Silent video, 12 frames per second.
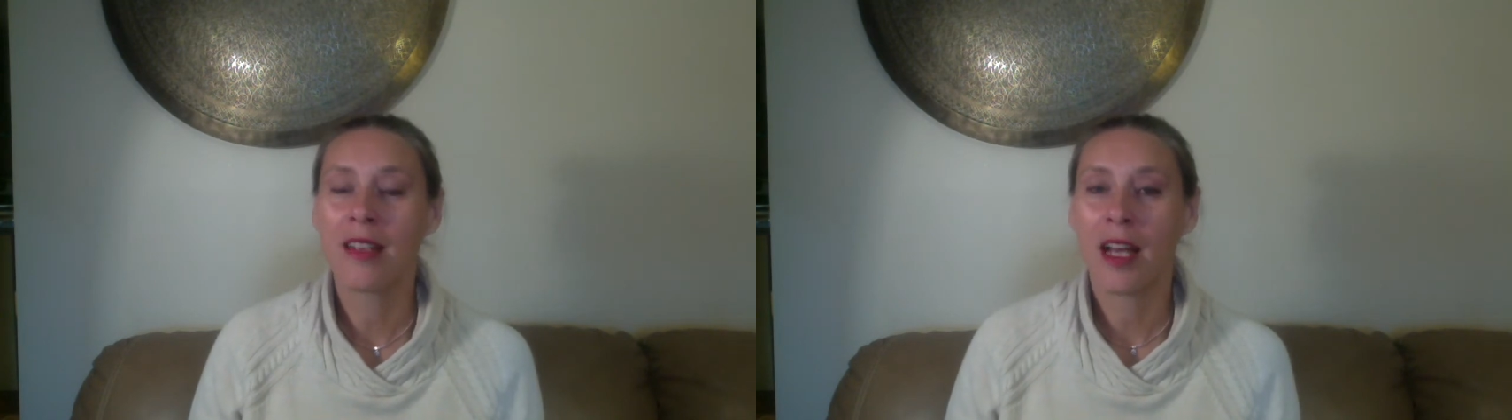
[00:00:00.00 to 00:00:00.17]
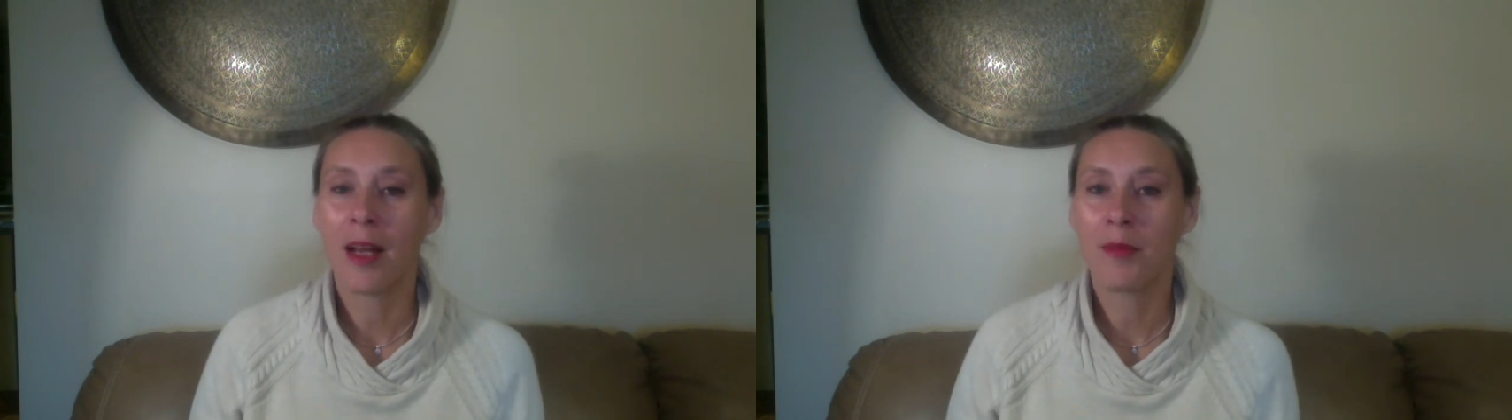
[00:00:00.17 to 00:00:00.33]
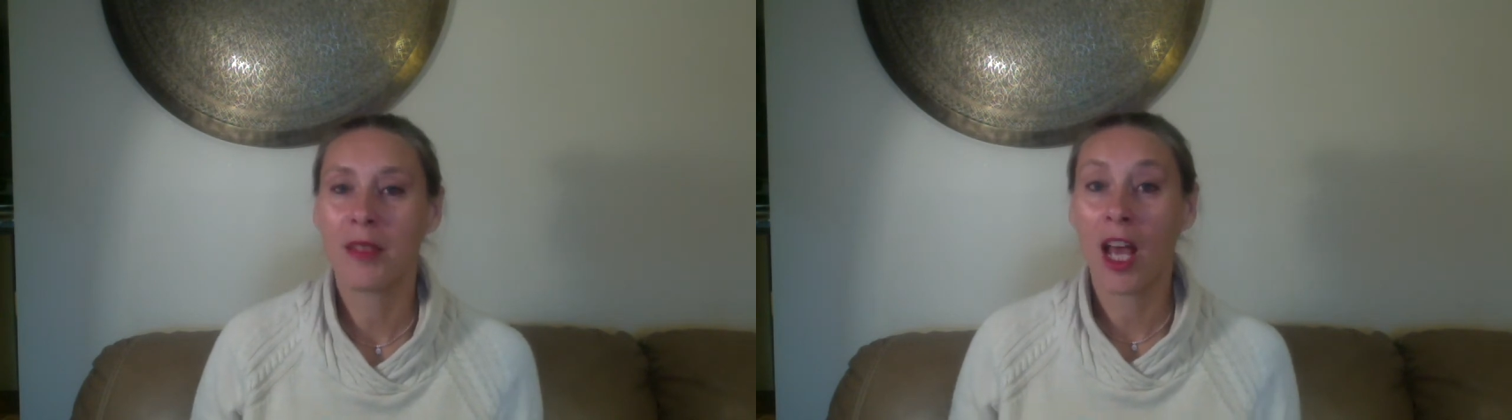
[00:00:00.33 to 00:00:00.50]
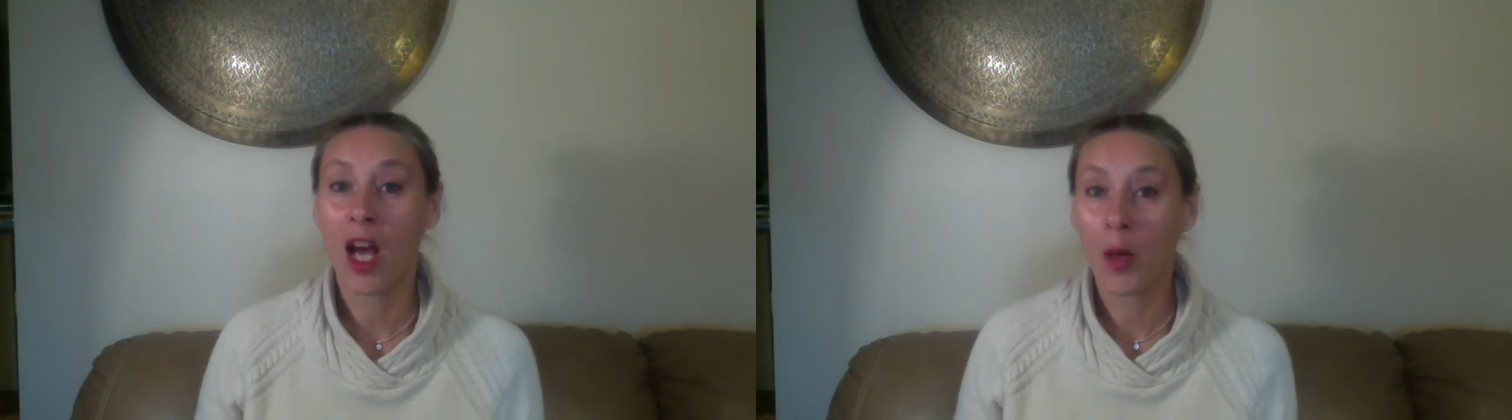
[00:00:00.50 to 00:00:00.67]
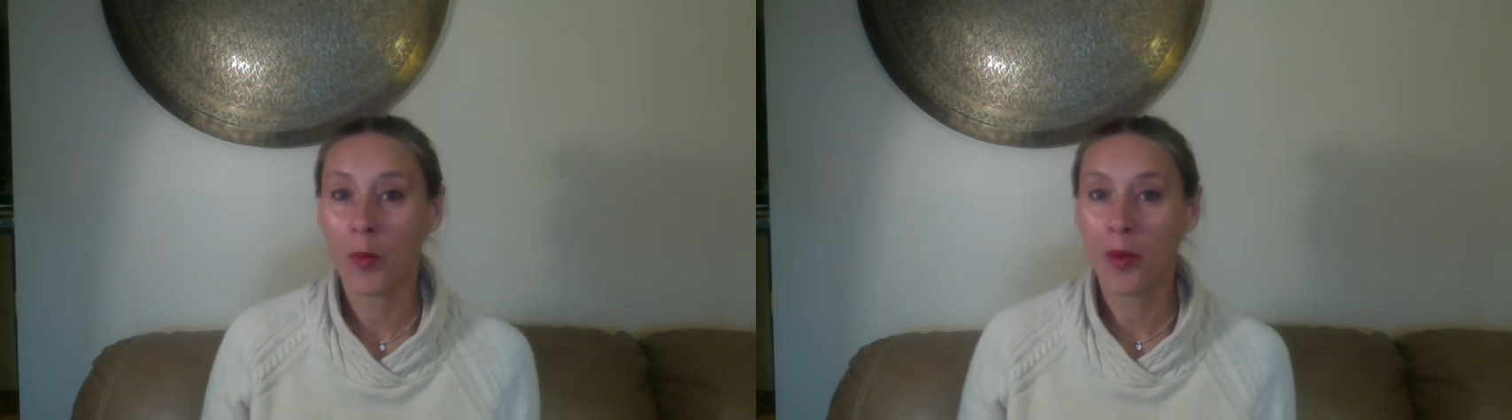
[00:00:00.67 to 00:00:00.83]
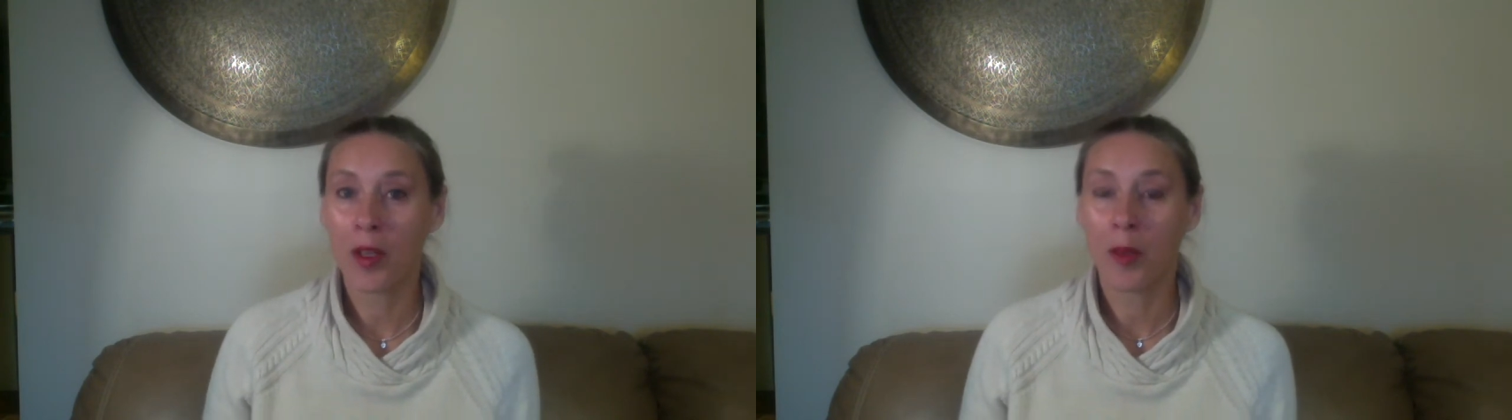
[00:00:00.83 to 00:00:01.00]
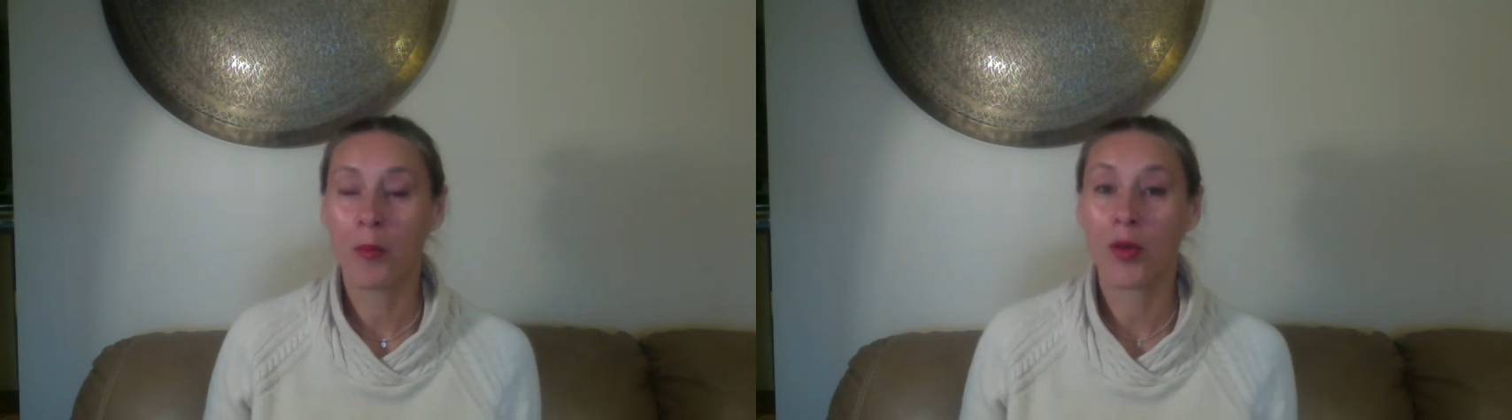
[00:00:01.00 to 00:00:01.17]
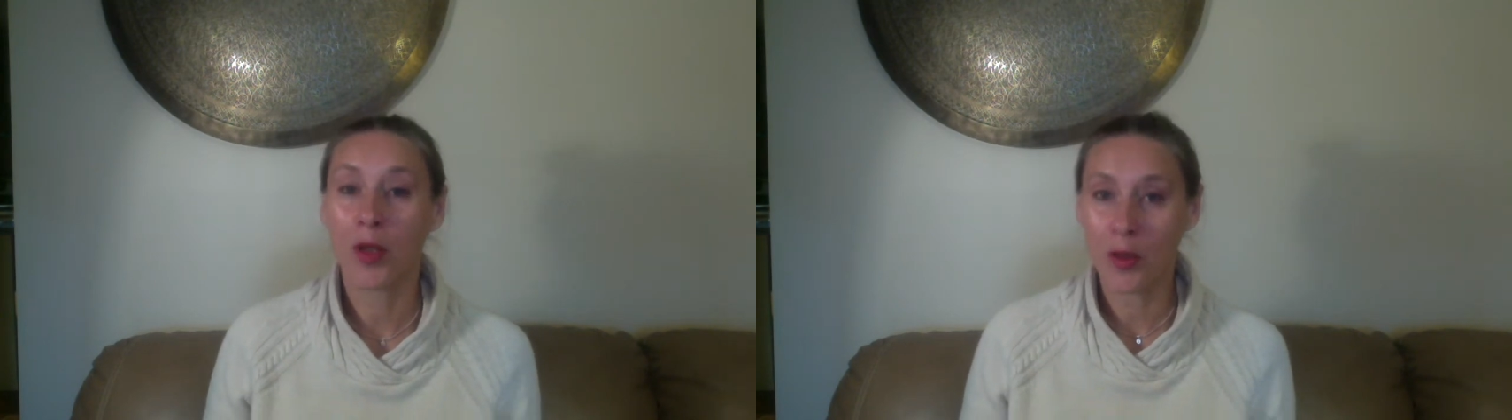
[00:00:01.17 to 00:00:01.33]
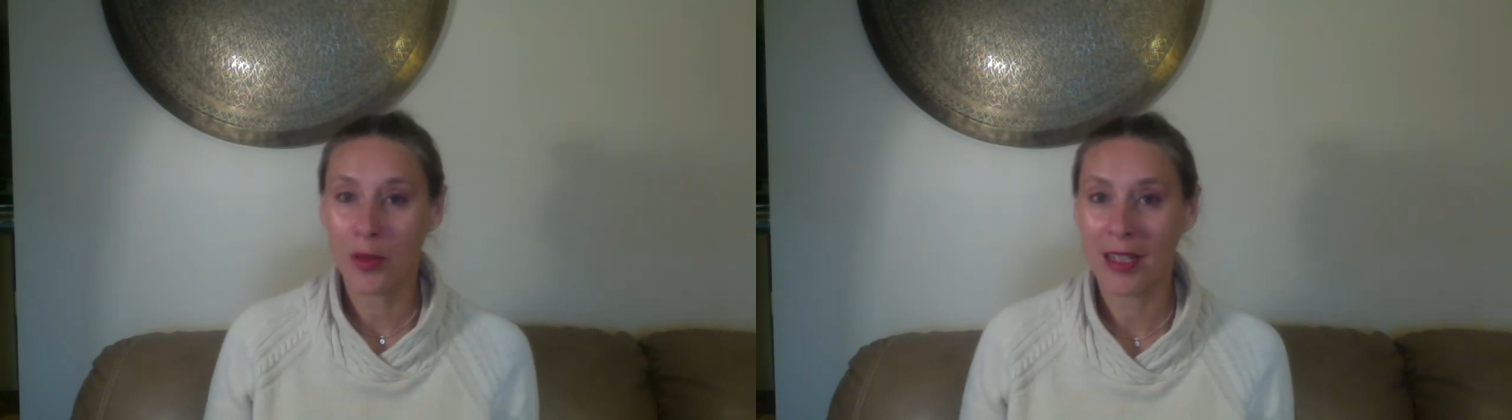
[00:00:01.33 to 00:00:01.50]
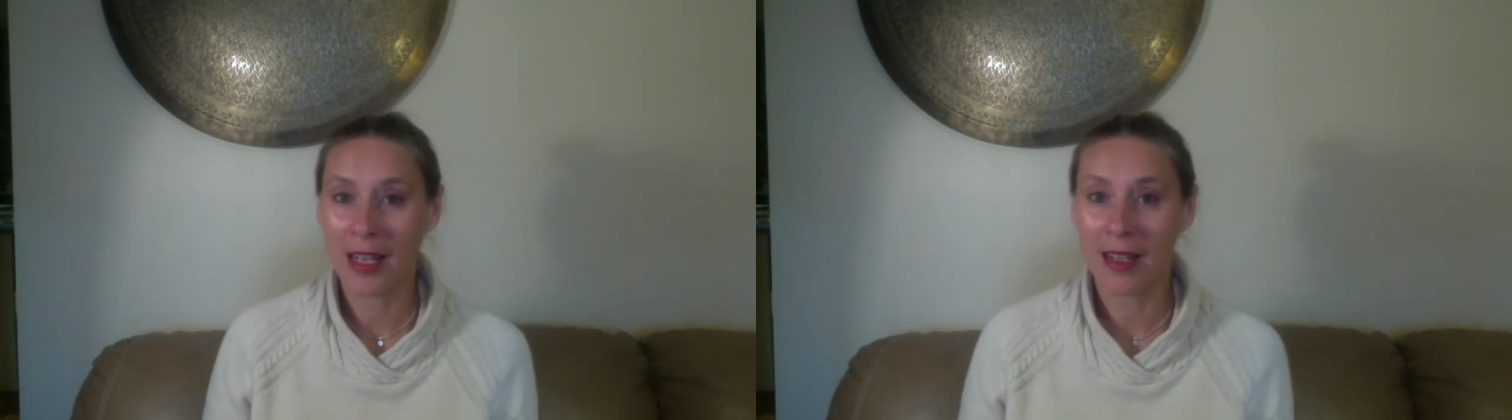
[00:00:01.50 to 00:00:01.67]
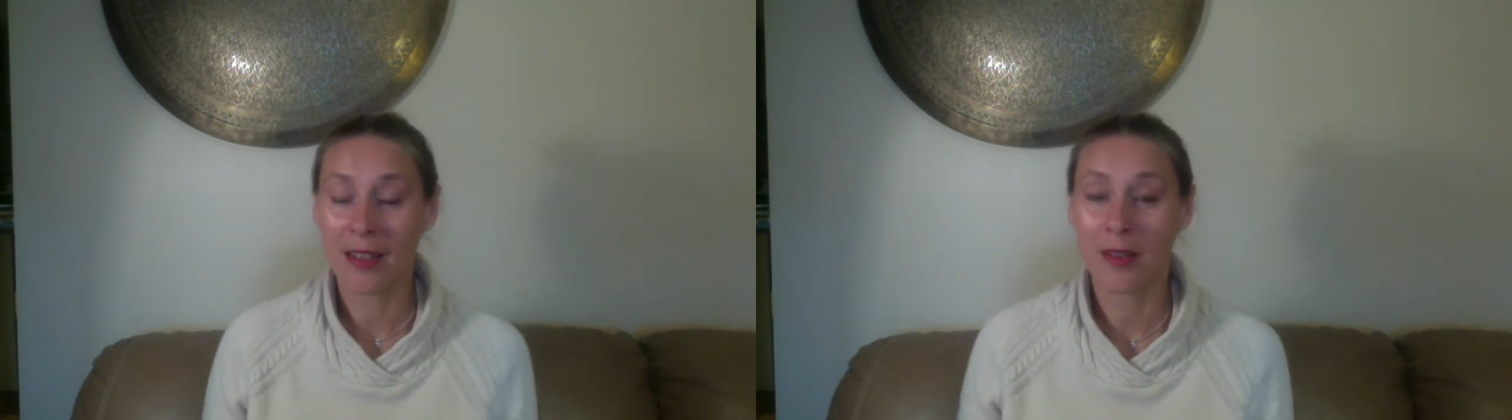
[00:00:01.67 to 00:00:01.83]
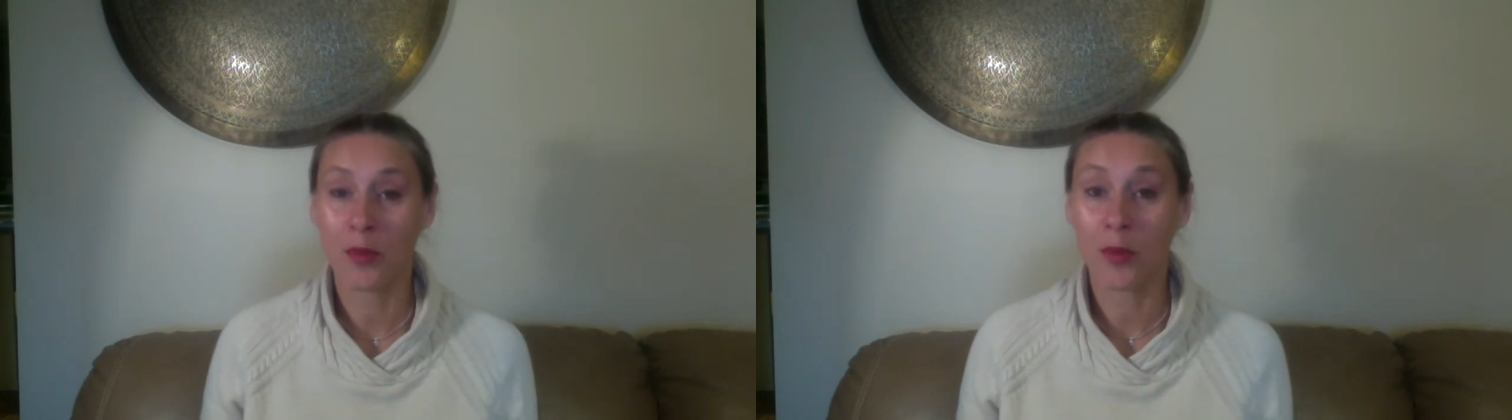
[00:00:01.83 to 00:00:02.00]
to help them
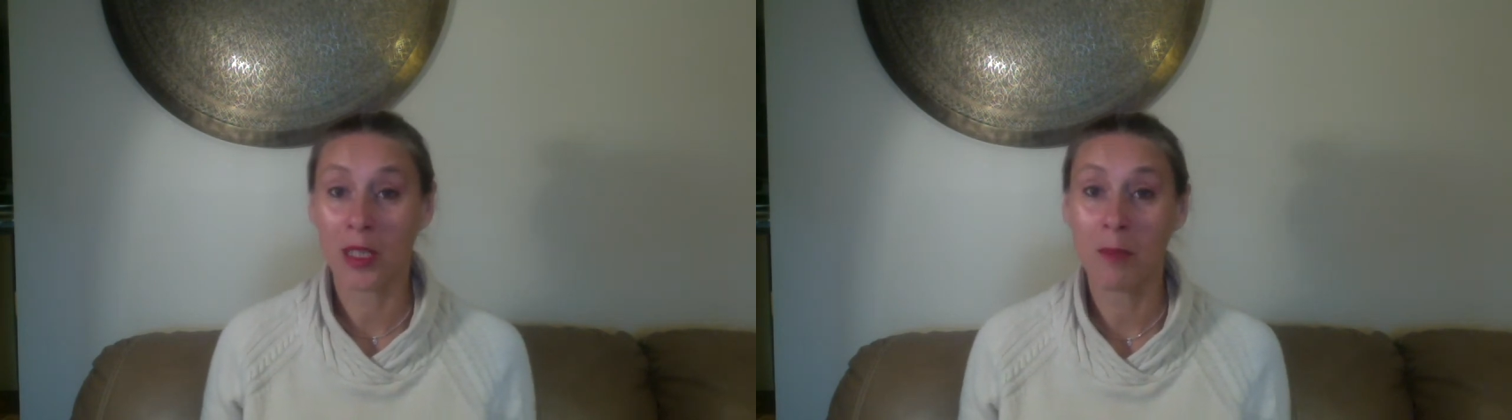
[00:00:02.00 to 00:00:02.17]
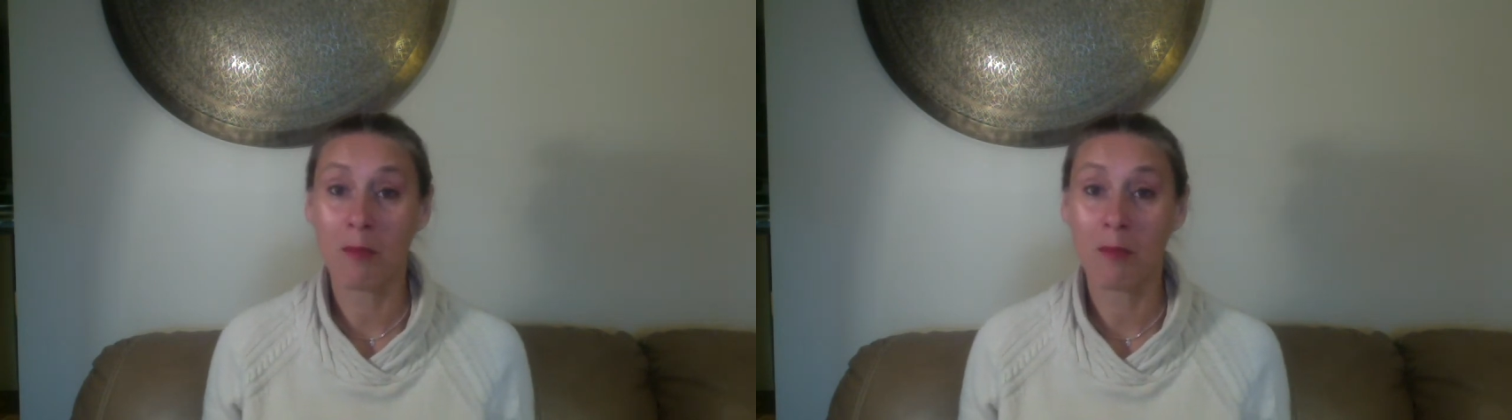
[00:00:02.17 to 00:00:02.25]
process really